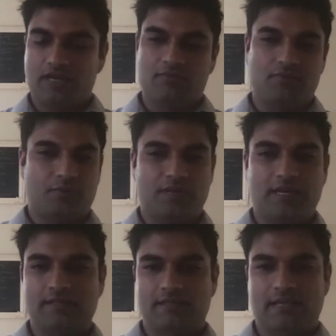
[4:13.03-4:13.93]
even from an
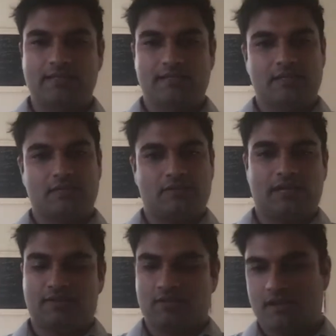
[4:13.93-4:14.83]
inside sales and
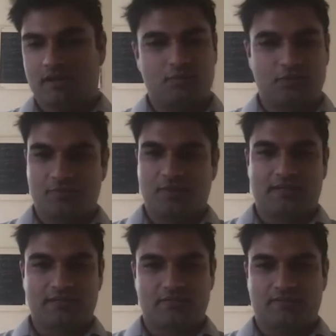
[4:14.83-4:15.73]
SDR
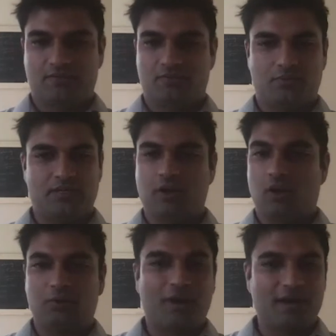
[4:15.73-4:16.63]
perspective, and we did
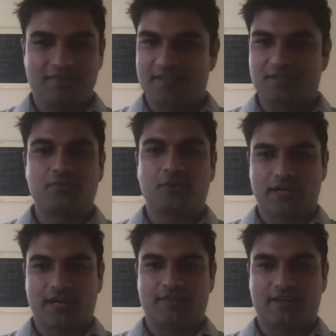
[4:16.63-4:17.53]
all the right things for
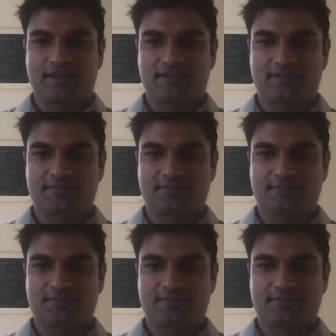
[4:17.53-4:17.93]
it, I think.